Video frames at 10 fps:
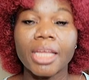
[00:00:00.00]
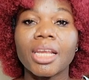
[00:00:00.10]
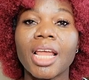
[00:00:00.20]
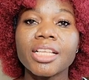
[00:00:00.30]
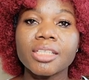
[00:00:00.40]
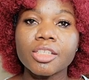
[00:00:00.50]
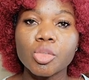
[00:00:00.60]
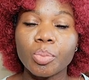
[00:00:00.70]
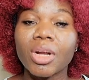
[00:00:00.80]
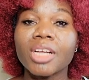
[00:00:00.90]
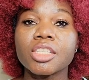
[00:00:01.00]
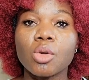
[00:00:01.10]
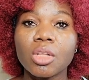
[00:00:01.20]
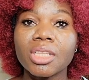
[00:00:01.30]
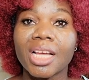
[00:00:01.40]
and licensed
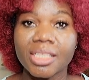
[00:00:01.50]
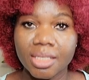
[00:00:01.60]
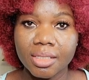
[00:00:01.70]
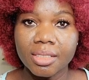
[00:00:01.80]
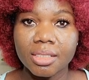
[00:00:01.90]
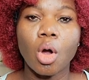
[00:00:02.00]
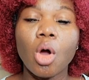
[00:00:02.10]
practical nurses